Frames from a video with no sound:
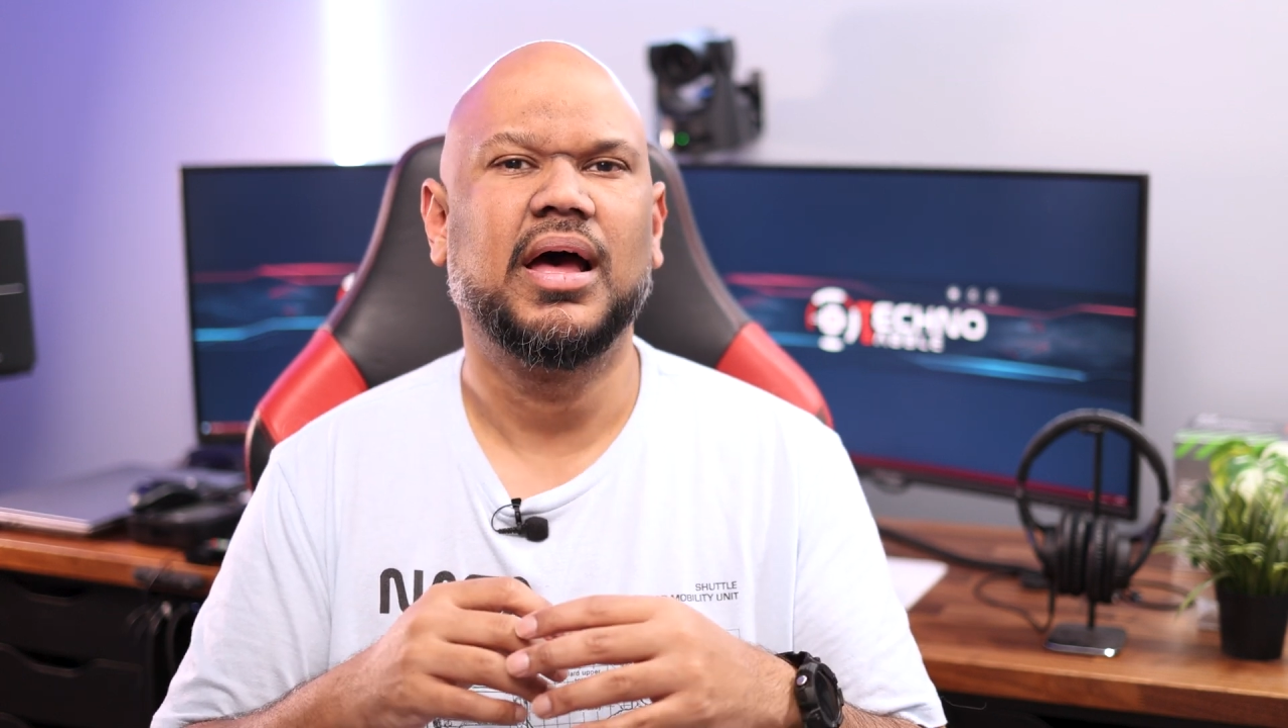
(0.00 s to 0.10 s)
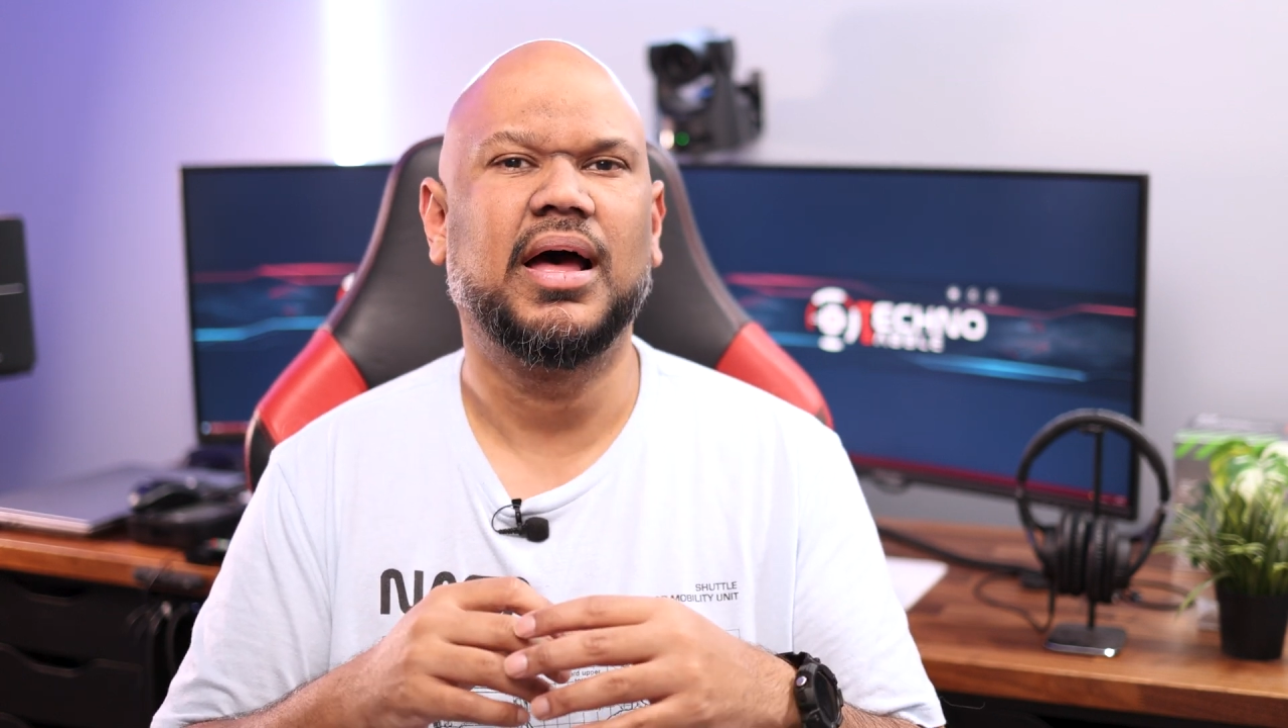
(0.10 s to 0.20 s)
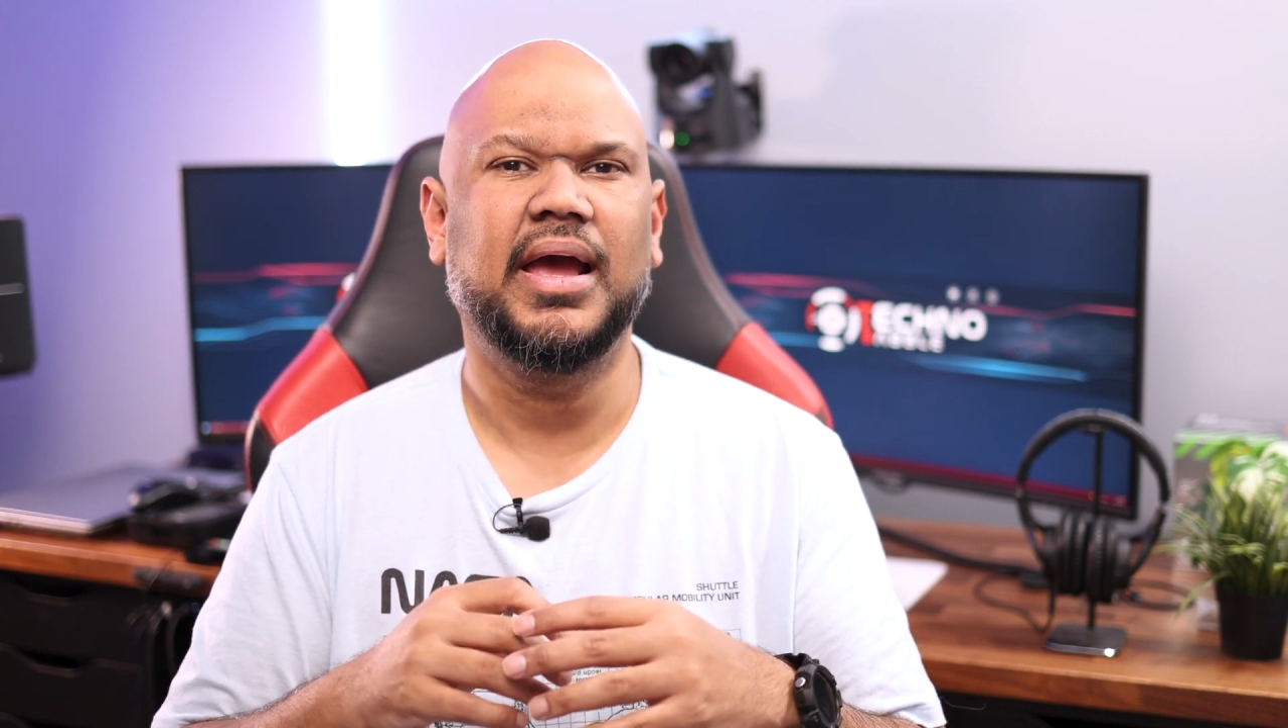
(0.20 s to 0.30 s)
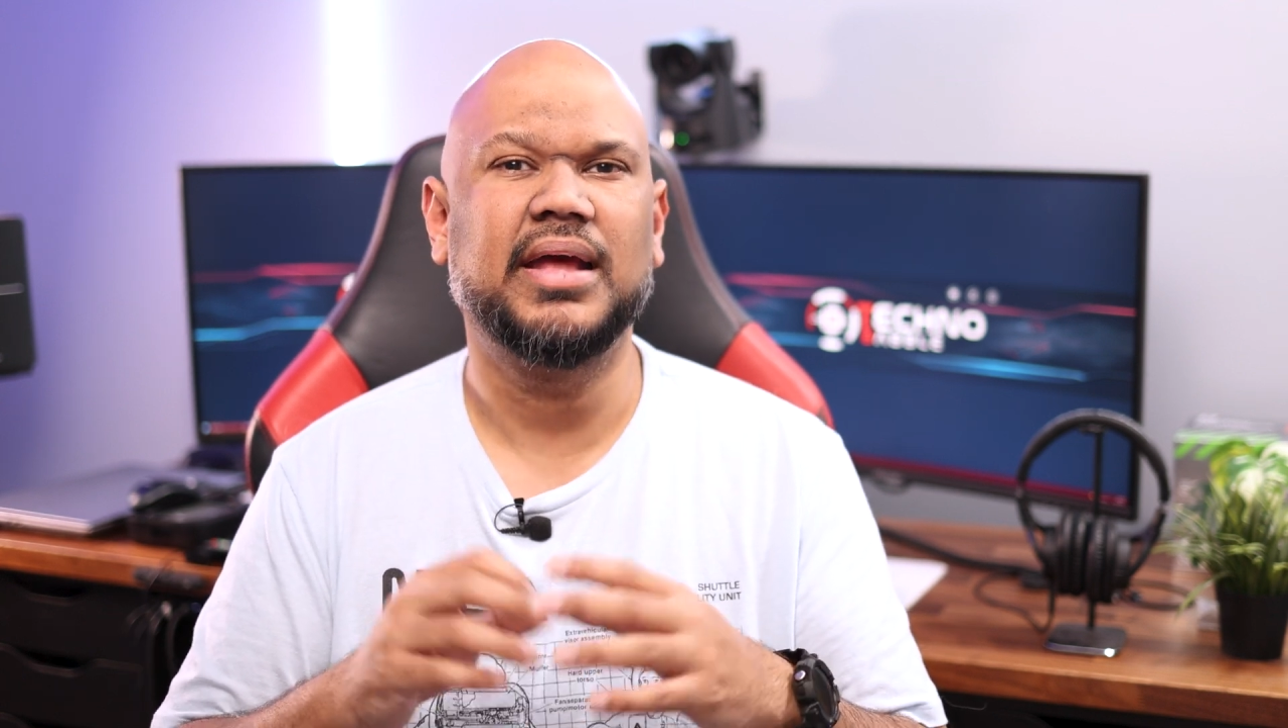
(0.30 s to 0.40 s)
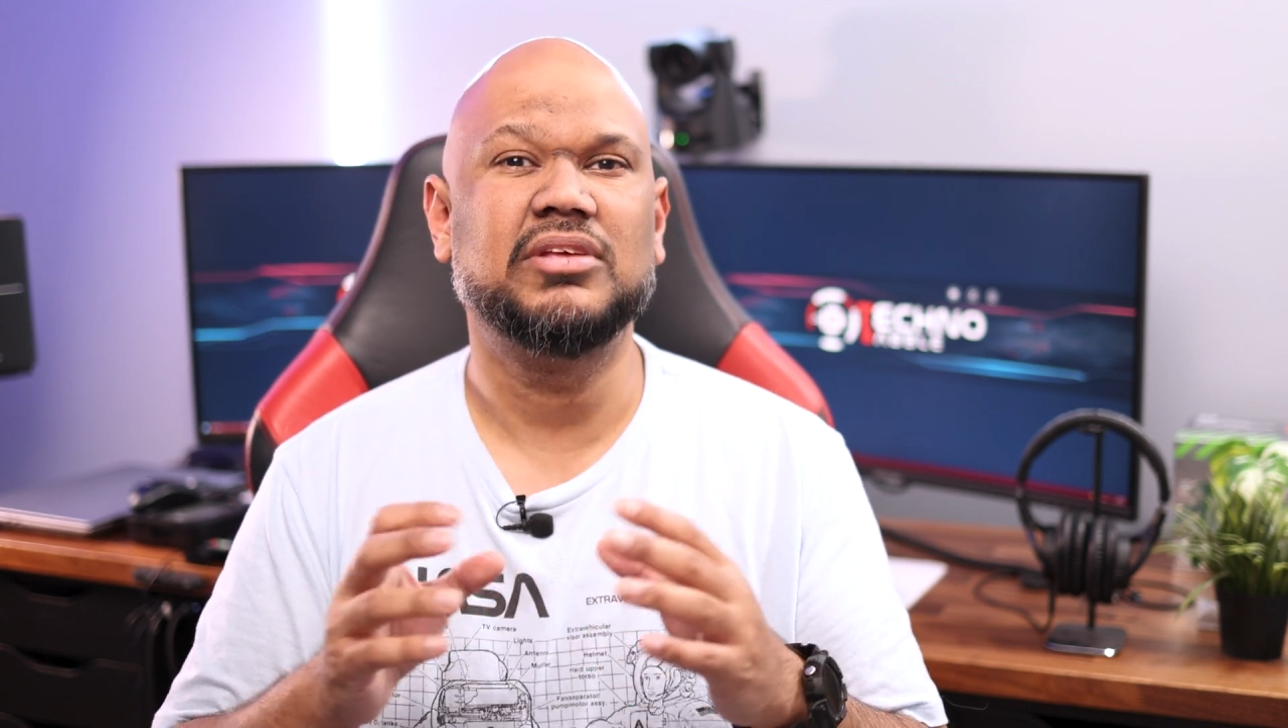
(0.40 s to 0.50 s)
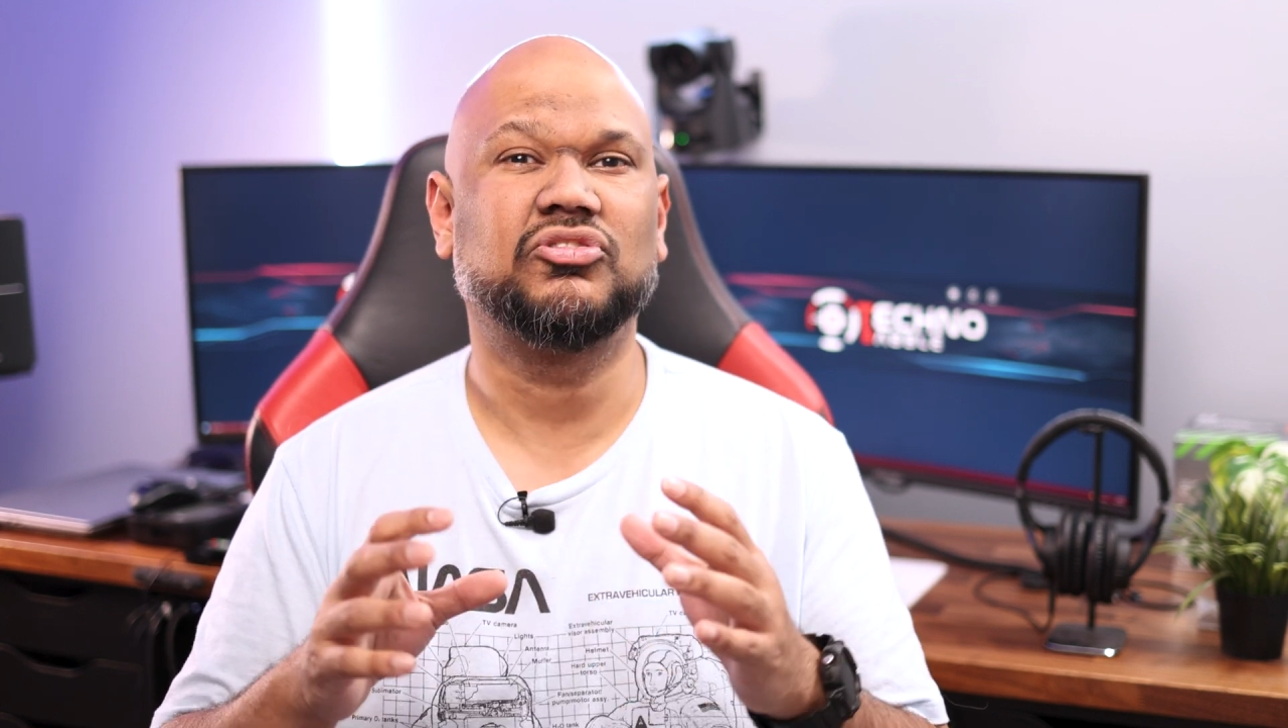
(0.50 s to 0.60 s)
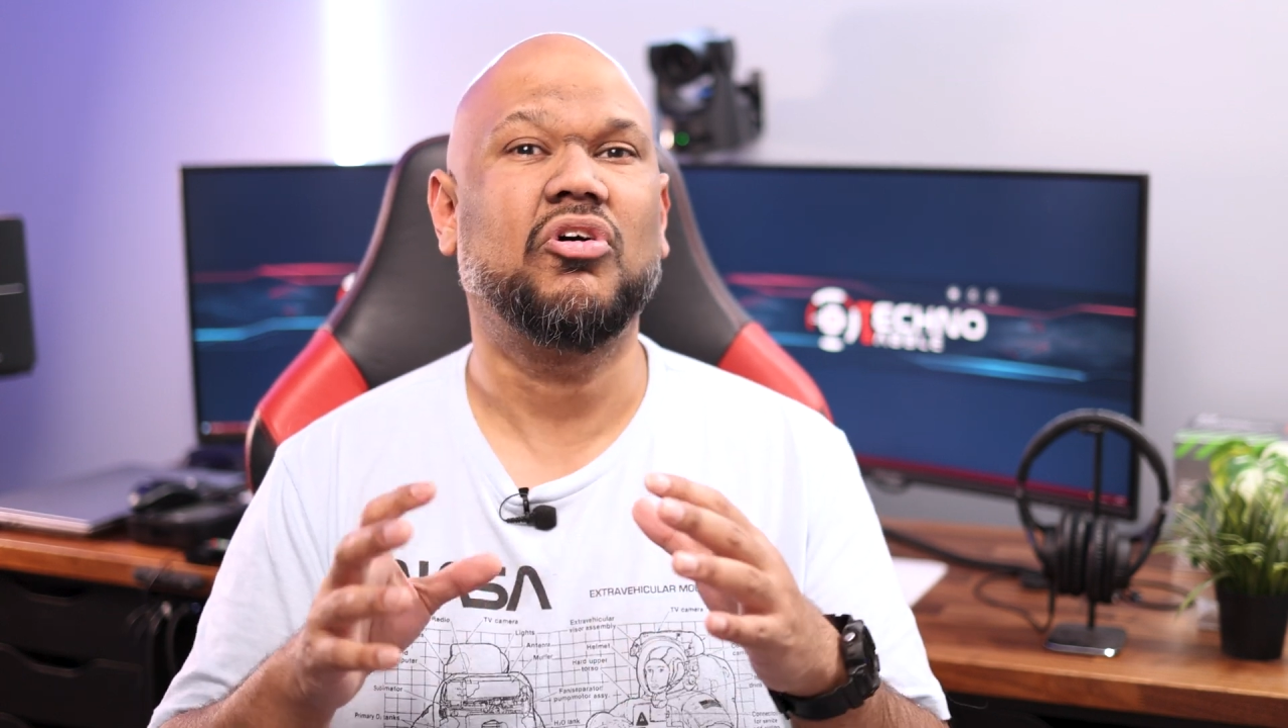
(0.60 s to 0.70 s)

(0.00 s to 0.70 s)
uh, and it's